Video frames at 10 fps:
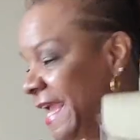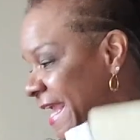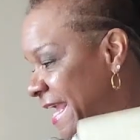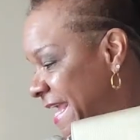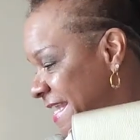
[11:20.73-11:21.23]

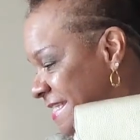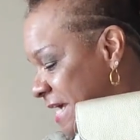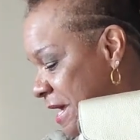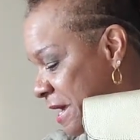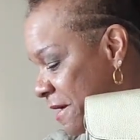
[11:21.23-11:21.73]
and
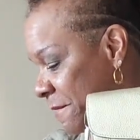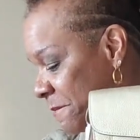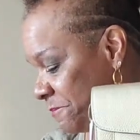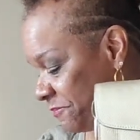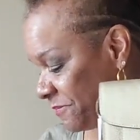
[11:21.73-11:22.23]

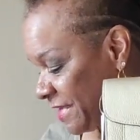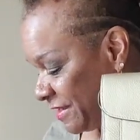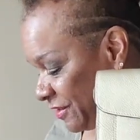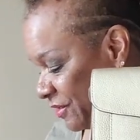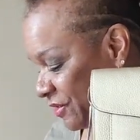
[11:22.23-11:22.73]

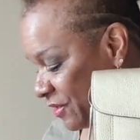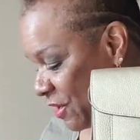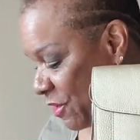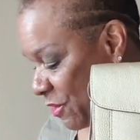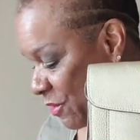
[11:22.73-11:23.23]

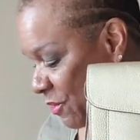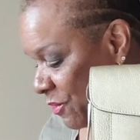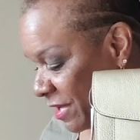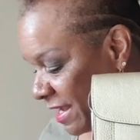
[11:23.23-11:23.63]
so